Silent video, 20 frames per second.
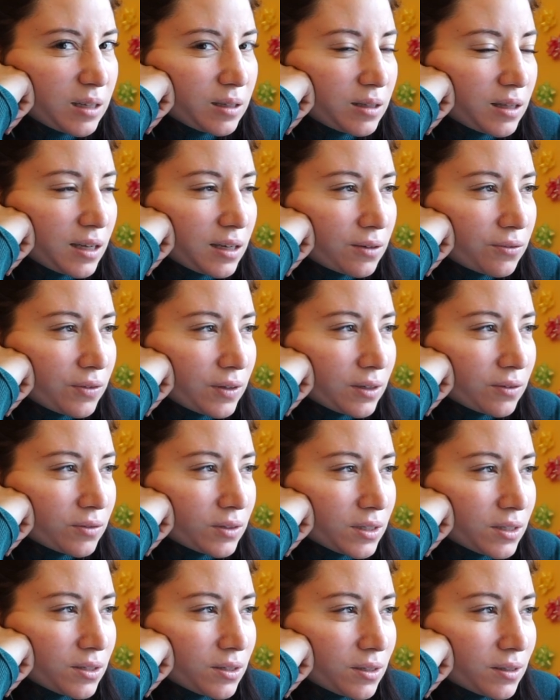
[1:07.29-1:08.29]
Not a fan of
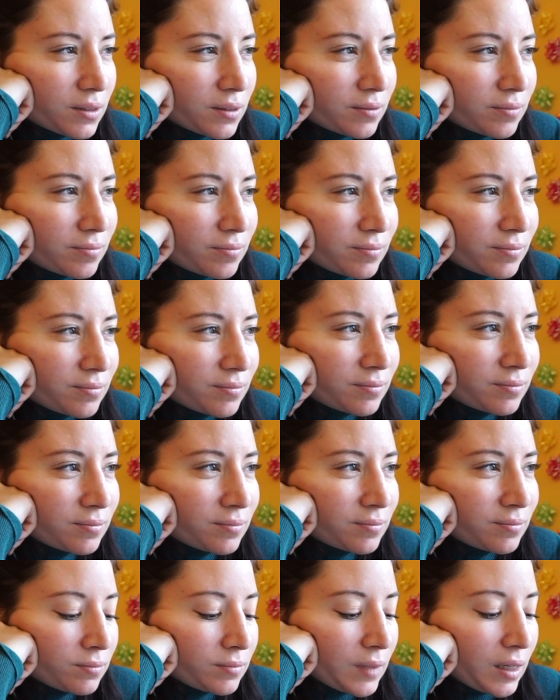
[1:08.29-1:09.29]
this song.
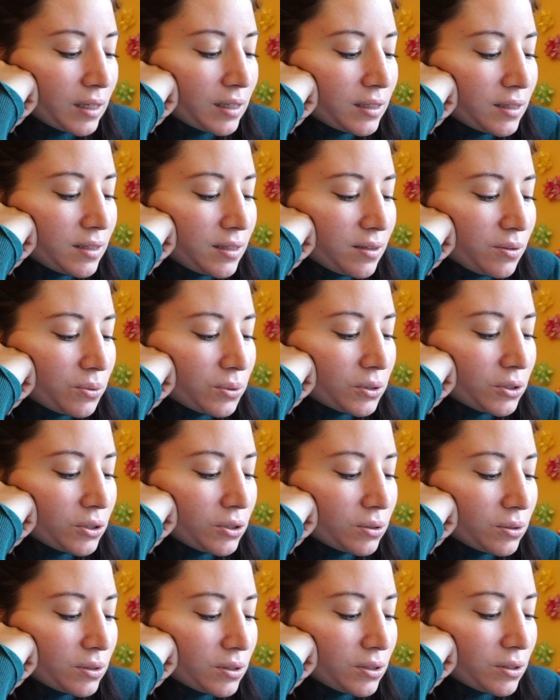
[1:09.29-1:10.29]
I can see what
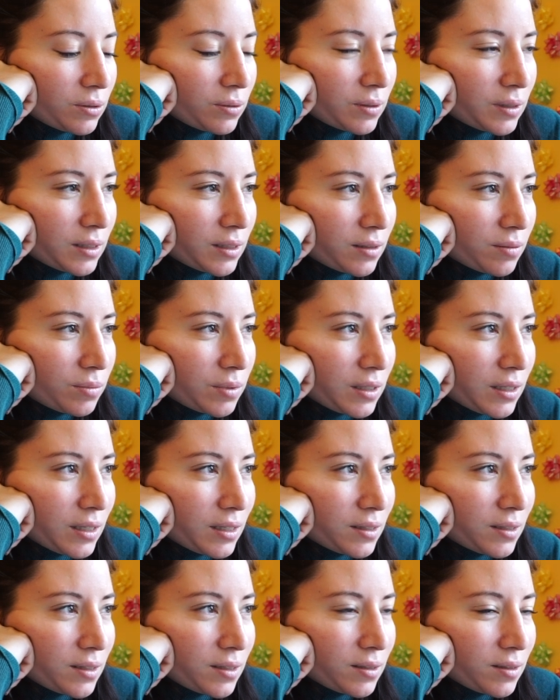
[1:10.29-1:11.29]
she was doing, but
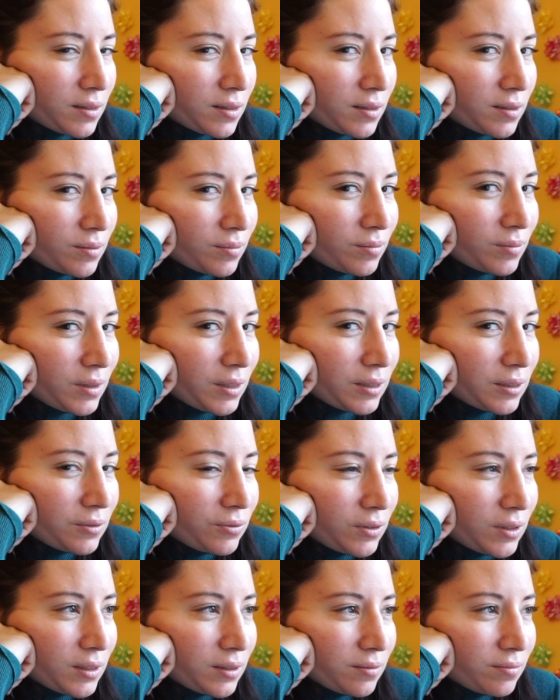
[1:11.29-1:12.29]
I'm not a
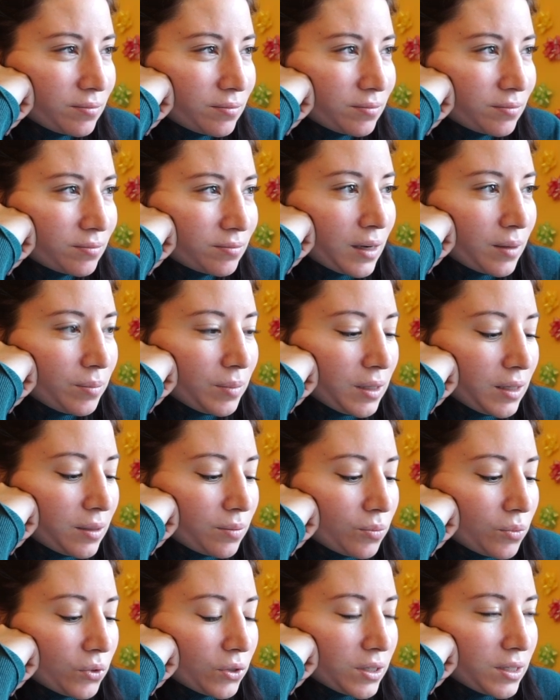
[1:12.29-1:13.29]
fan. I'm like
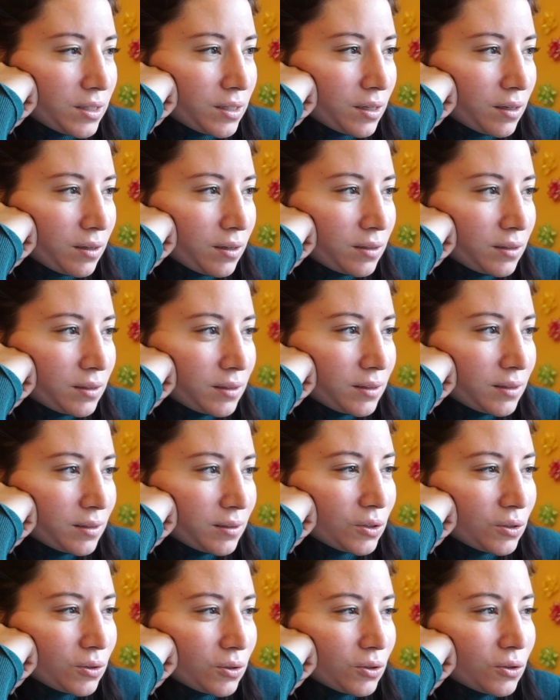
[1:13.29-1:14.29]
more stuck
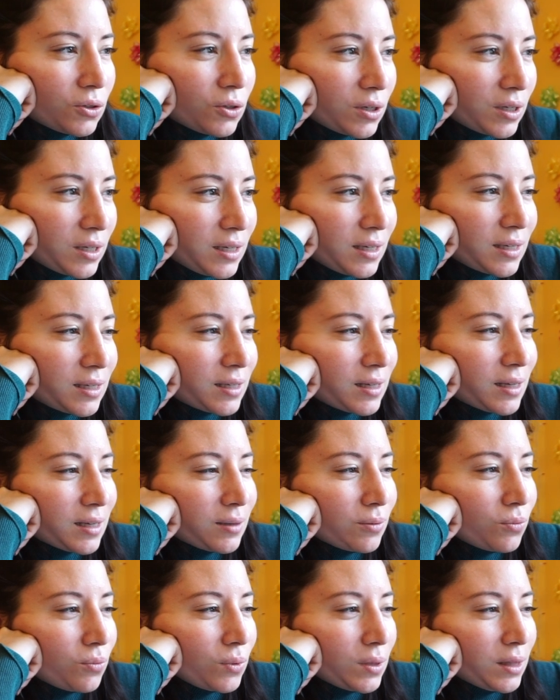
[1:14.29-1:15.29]
on looking
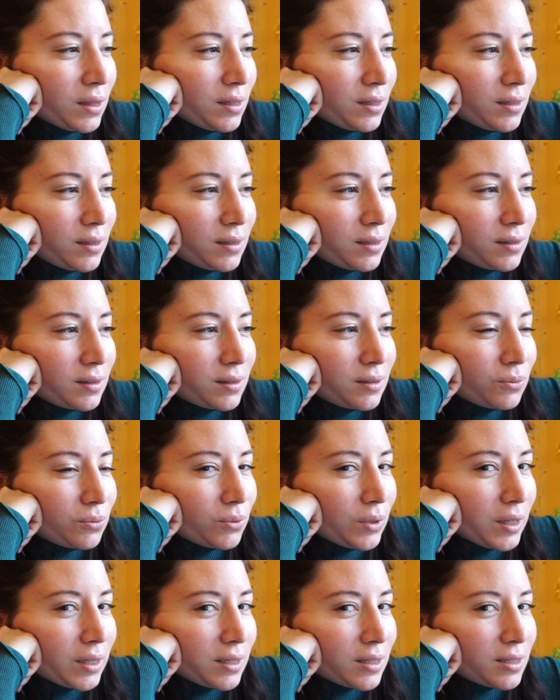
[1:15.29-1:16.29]
at when the
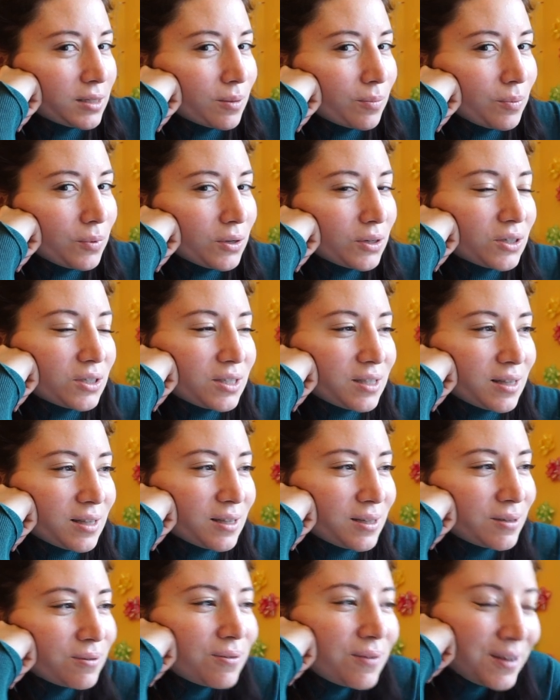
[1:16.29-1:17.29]
ring disappears in
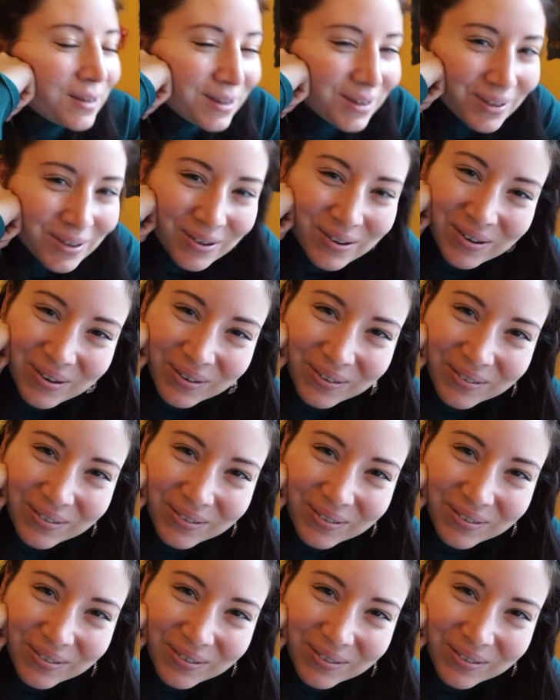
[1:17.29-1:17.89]
this video.